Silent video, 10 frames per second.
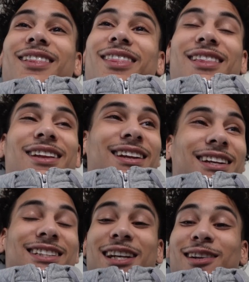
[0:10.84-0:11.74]
and
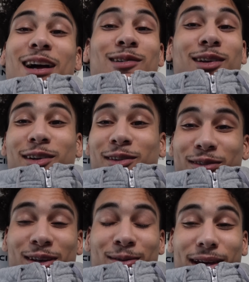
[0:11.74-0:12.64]
it's still out there, you
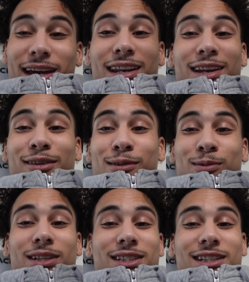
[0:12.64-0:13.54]
feel me? It hit
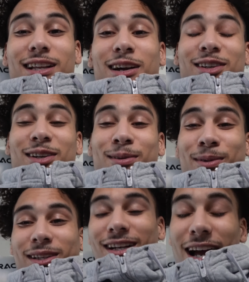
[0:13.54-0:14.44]
different when it's still out there.
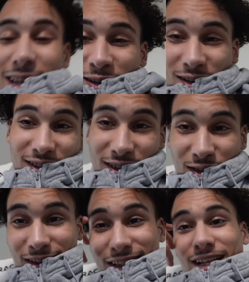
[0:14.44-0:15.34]
But, look, I thought of this
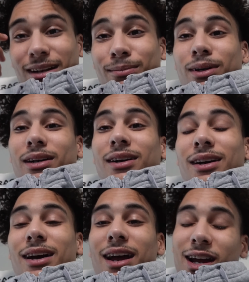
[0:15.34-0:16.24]
story time, bro.
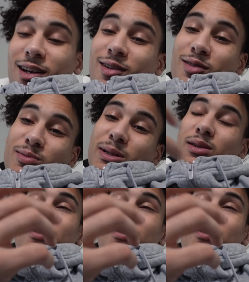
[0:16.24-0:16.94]
I ain't gonna speak